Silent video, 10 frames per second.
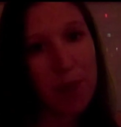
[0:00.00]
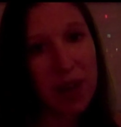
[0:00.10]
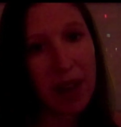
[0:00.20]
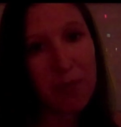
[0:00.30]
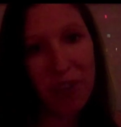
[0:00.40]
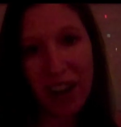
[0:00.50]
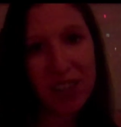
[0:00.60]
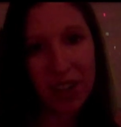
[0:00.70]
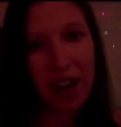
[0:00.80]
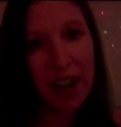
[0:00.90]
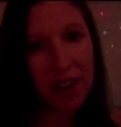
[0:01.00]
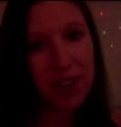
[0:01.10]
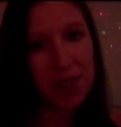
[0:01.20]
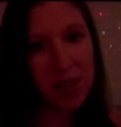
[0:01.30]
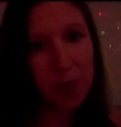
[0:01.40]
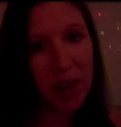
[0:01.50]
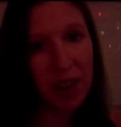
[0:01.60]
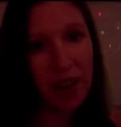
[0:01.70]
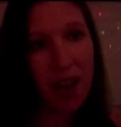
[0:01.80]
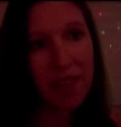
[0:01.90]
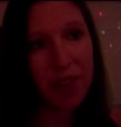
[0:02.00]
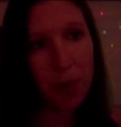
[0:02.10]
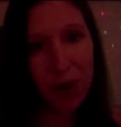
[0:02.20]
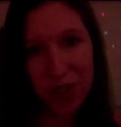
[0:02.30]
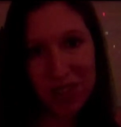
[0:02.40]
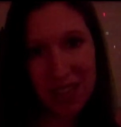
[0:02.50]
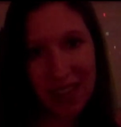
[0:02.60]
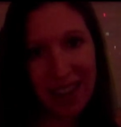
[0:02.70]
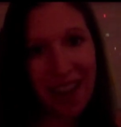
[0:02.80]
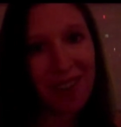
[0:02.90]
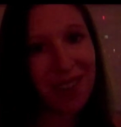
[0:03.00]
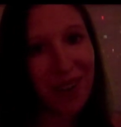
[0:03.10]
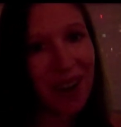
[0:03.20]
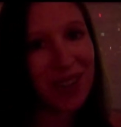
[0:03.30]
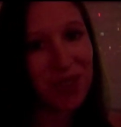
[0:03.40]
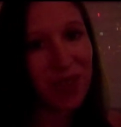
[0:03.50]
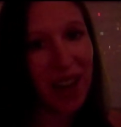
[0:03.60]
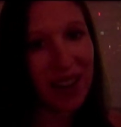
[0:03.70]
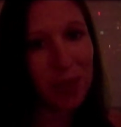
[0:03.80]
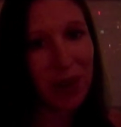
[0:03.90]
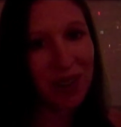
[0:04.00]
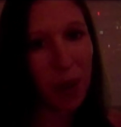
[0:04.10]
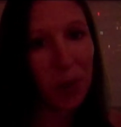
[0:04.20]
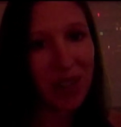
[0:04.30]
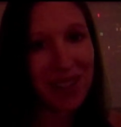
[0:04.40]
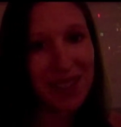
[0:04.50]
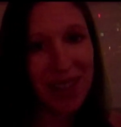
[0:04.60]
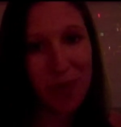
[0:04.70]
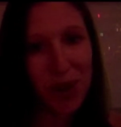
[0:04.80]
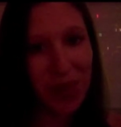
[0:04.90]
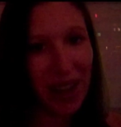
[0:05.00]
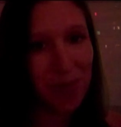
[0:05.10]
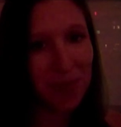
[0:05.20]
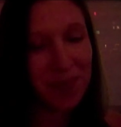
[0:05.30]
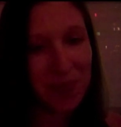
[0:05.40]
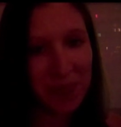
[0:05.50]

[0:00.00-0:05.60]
become very dear editors to me. They're worth seeking out. They're hard to find, but hold on to them when you get them.